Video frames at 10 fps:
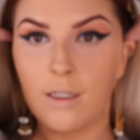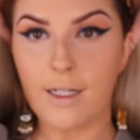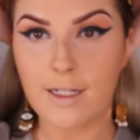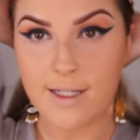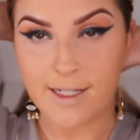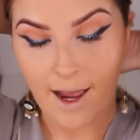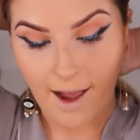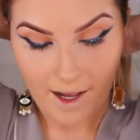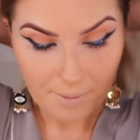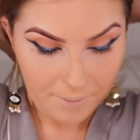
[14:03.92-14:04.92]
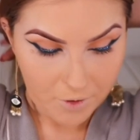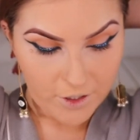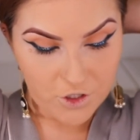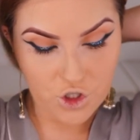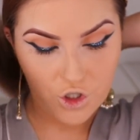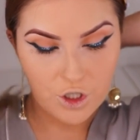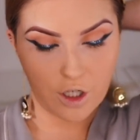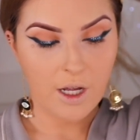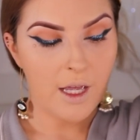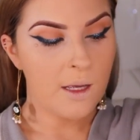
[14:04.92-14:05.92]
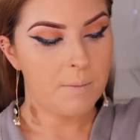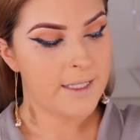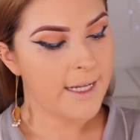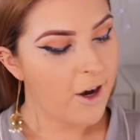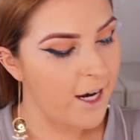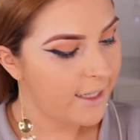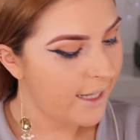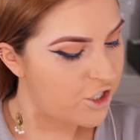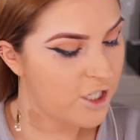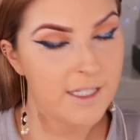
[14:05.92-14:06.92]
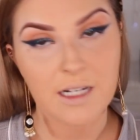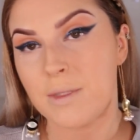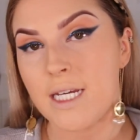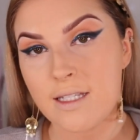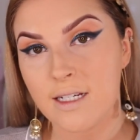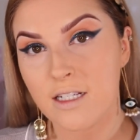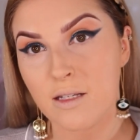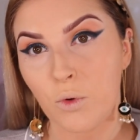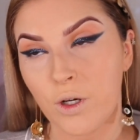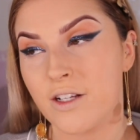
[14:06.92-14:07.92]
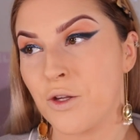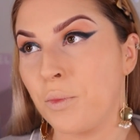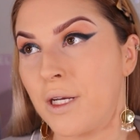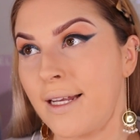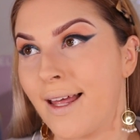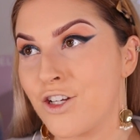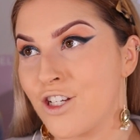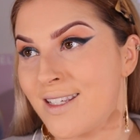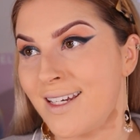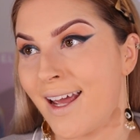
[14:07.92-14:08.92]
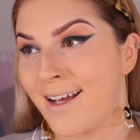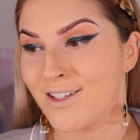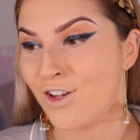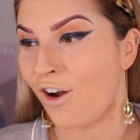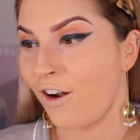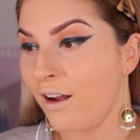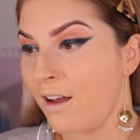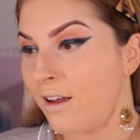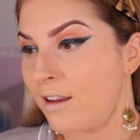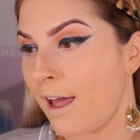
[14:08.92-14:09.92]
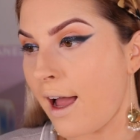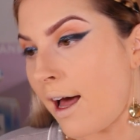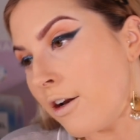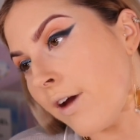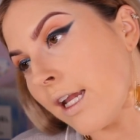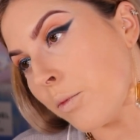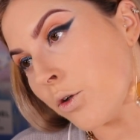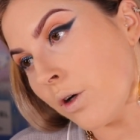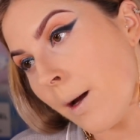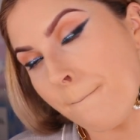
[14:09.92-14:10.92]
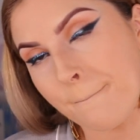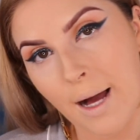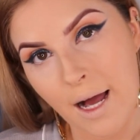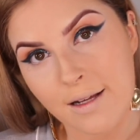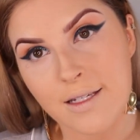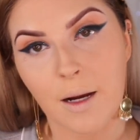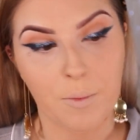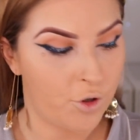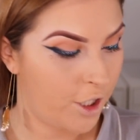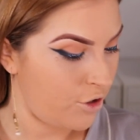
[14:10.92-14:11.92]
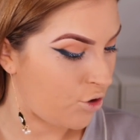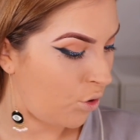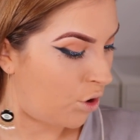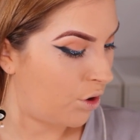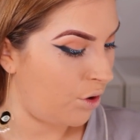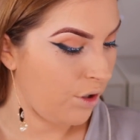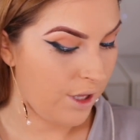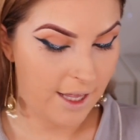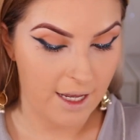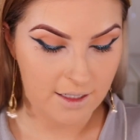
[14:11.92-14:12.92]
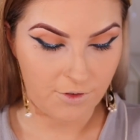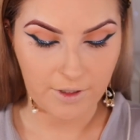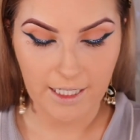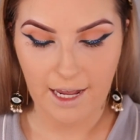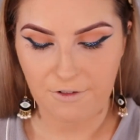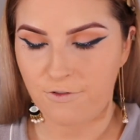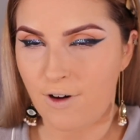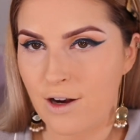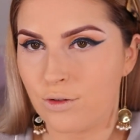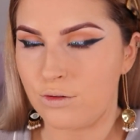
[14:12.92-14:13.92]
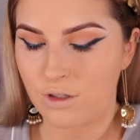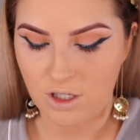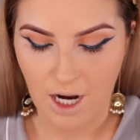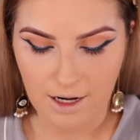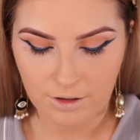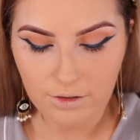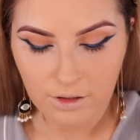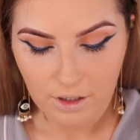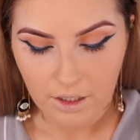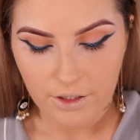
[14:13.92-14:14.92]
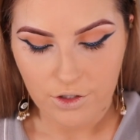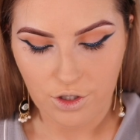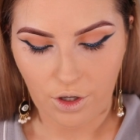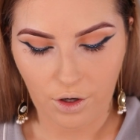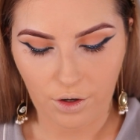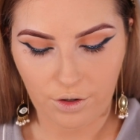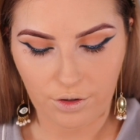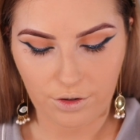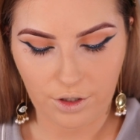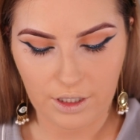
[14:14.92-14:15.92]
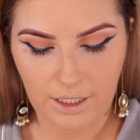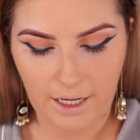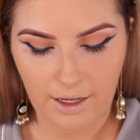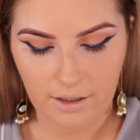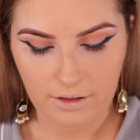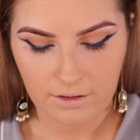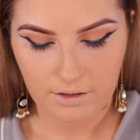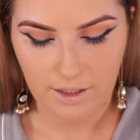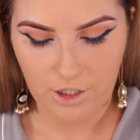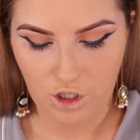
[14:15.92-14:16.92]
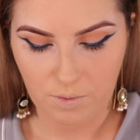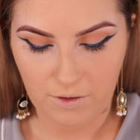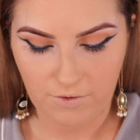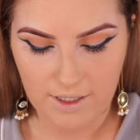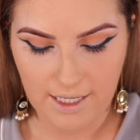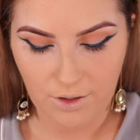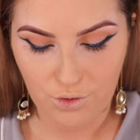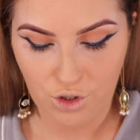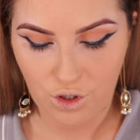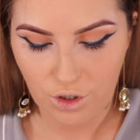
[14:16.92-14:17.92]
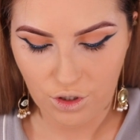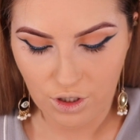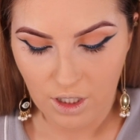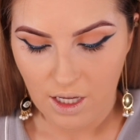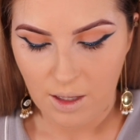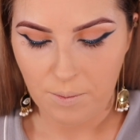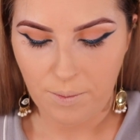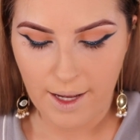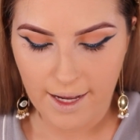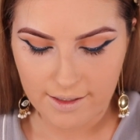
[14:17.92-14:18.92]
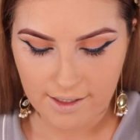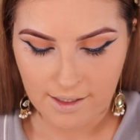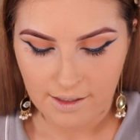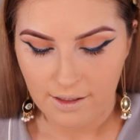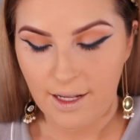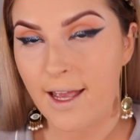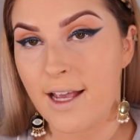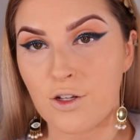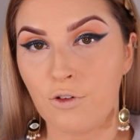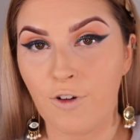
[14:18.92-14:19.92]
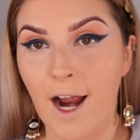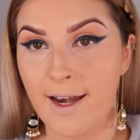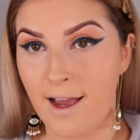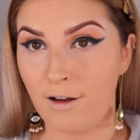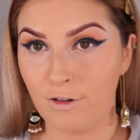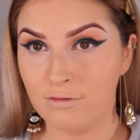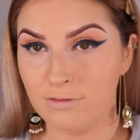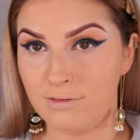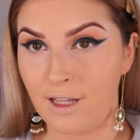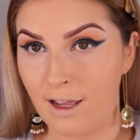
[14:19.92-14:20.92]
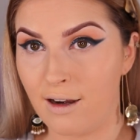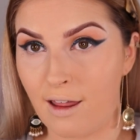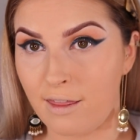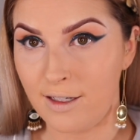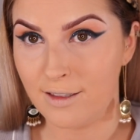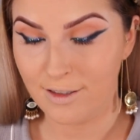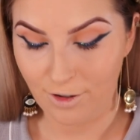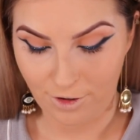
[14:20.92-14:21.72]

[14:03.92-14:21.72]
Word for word: Next up, I'm going to do mascara and lashes, and I'm testing some more xoBeauty lashes today, so they are unavailable, but I'm pretty sure they're definitely a final style. So yeah, they should be for sale soon, but as of right now, they are nothing